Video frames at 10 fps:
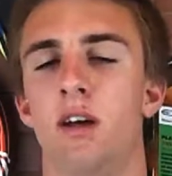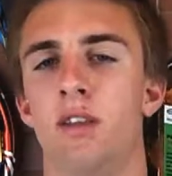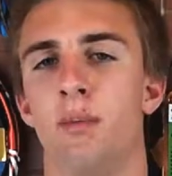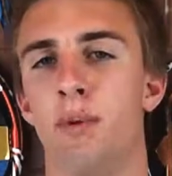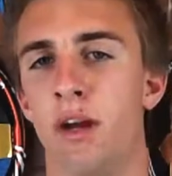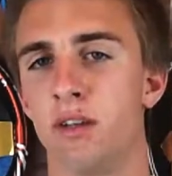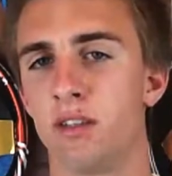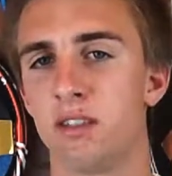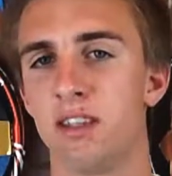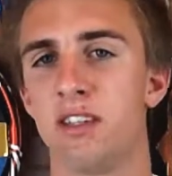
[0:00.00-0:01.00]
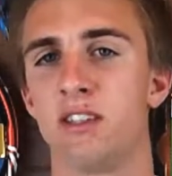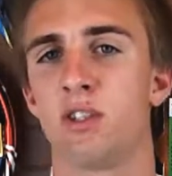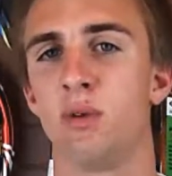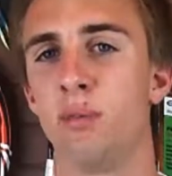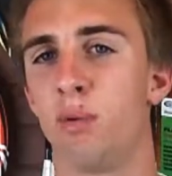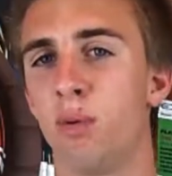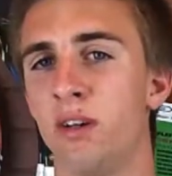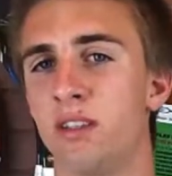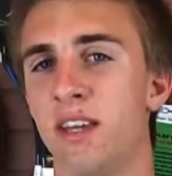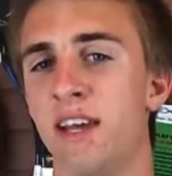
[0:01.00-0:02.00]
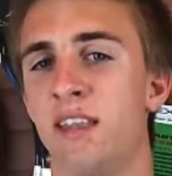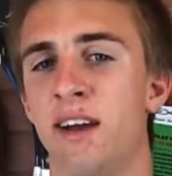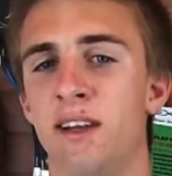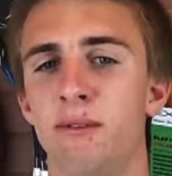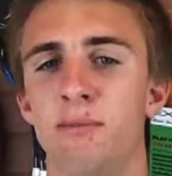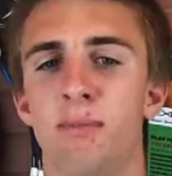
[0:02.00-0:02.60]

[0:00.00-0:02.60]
the balance is three points head light,